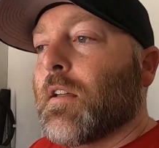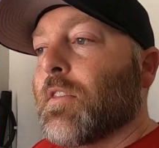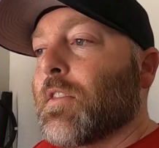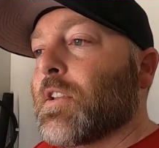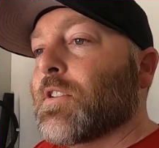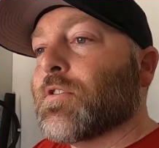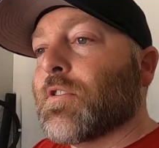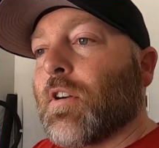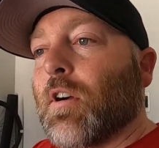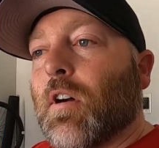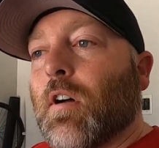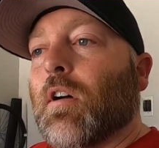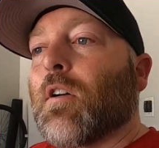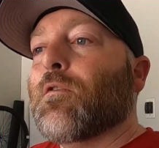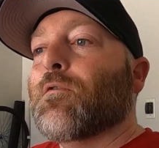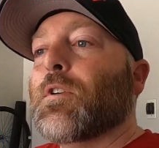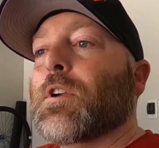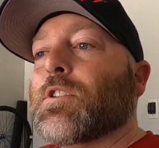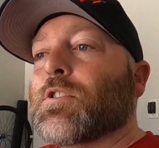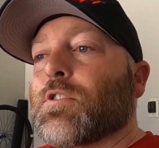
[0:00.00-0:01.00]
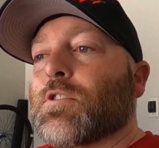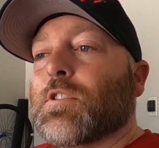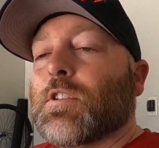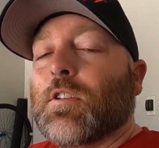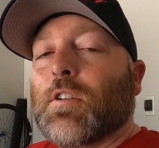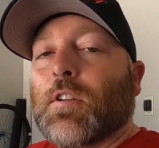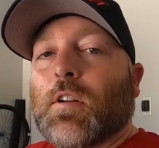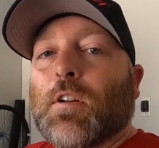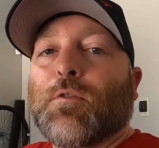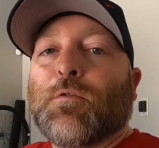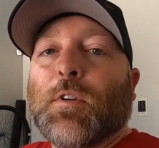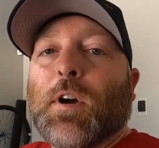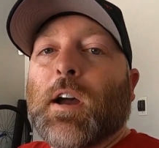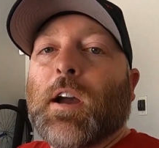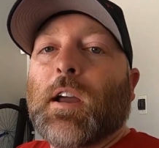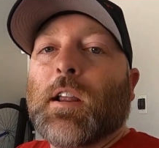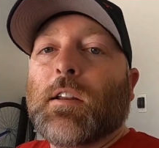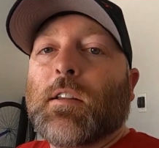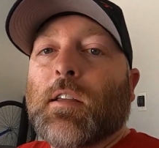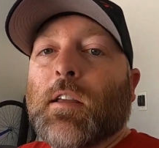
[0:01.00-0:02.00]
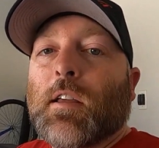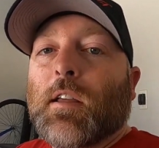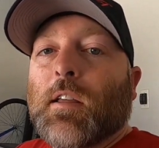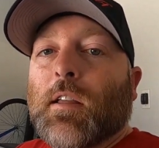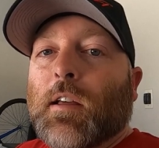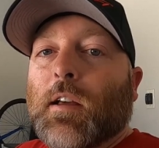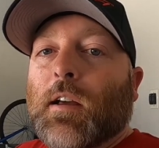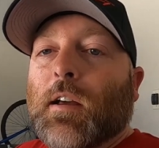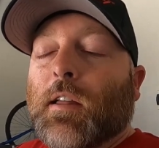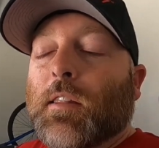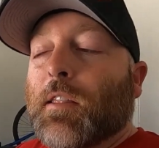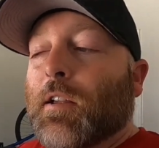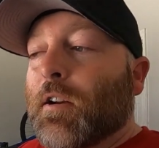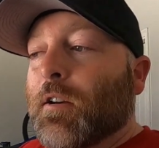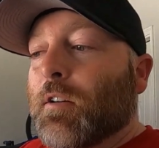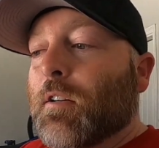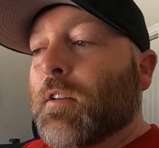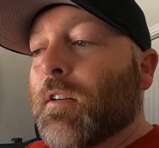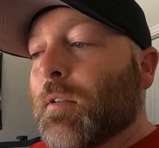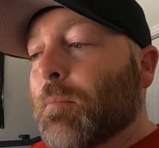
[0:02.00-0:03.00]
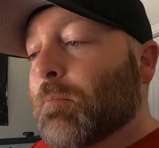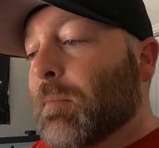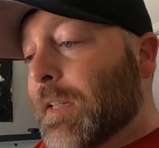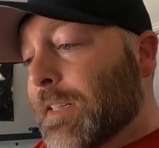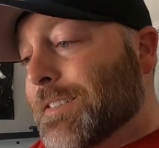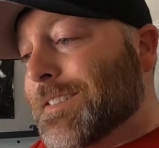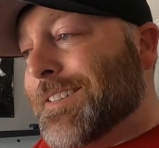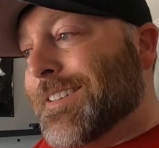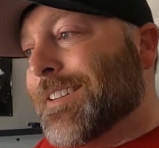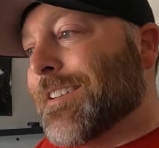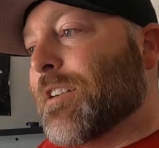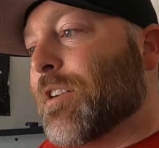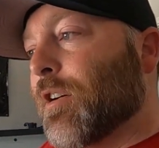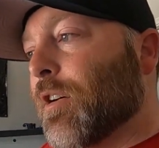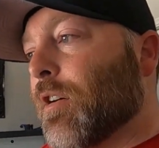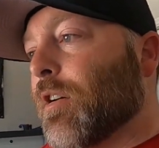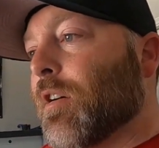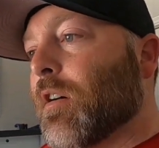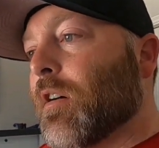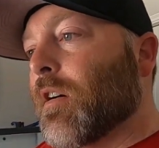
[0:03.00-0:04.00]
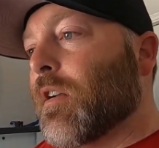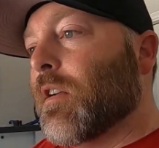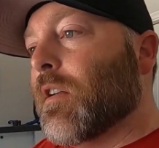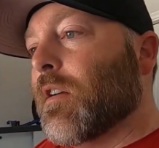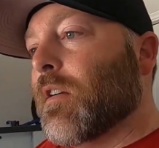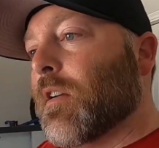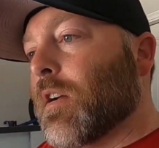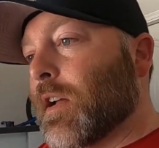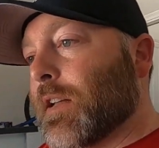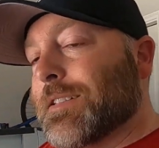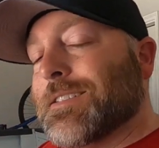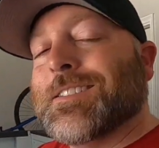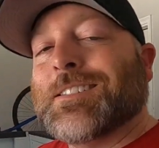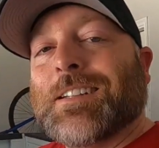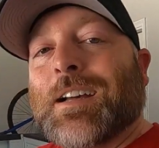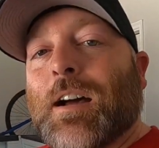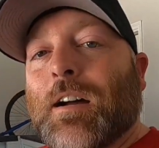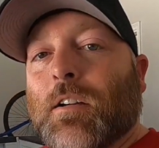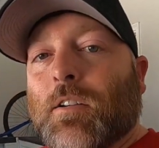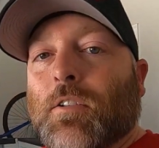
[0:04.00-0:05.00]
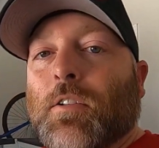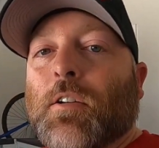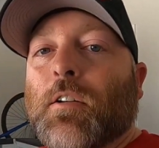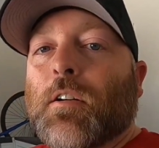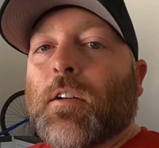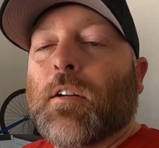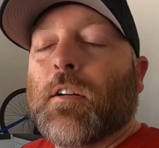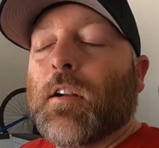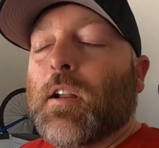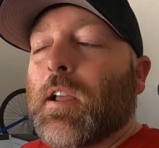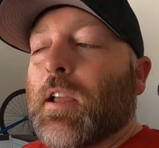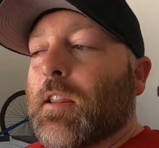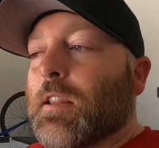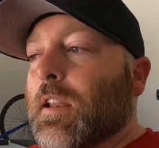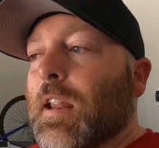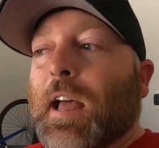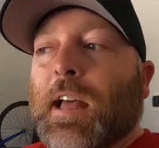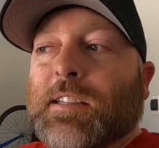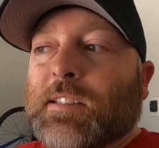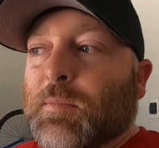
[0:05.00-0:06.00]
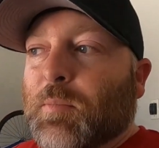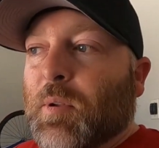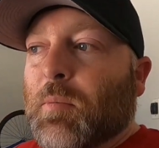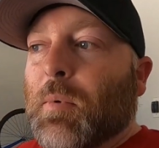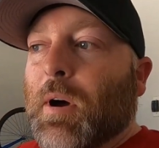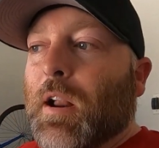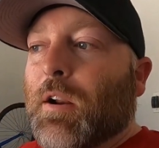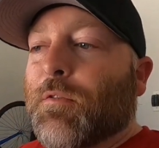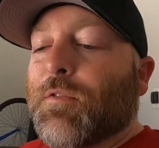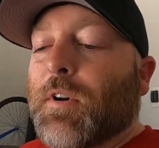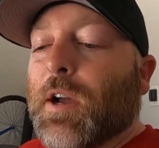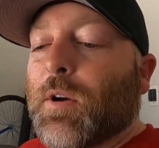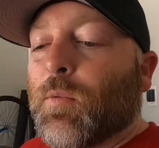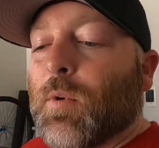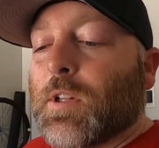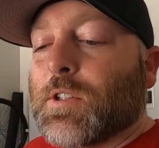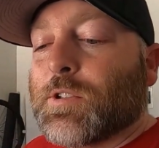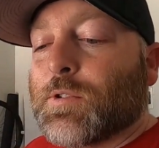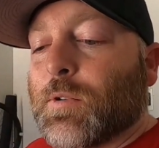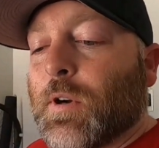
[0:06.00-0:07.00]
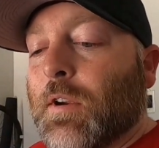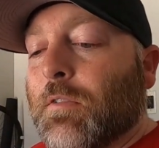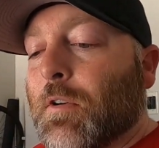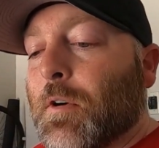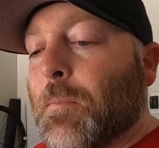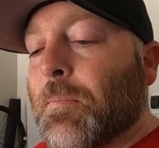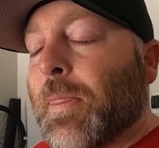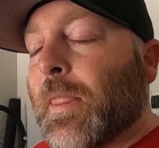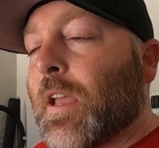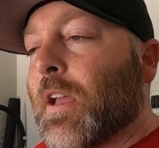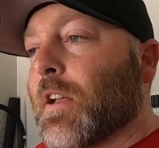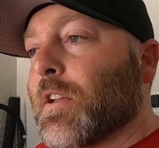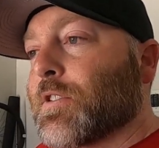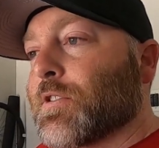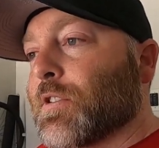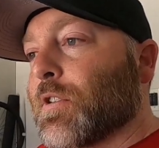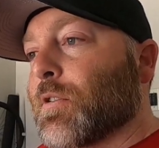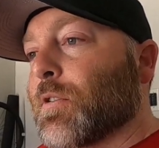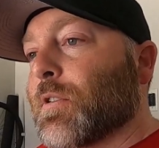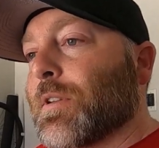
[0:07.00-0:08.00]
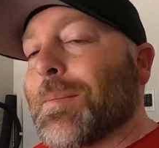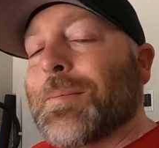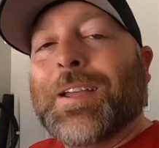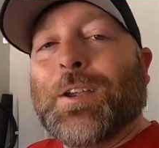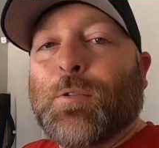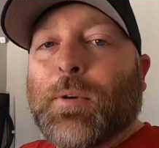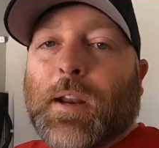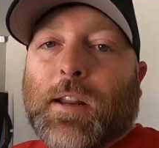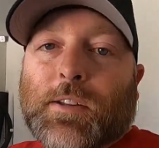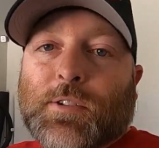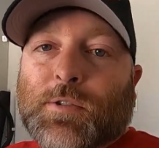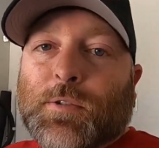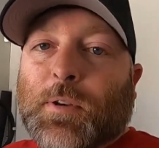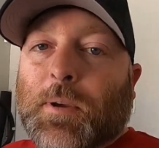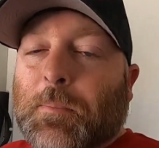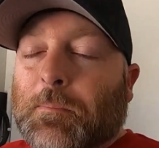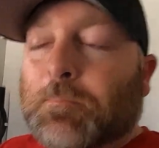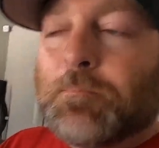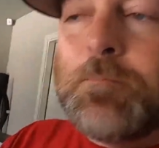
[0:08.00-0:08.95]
These are all features that you're going to find that are missing on a stock car that hasn't been modified whatsoever. So let me get right into it.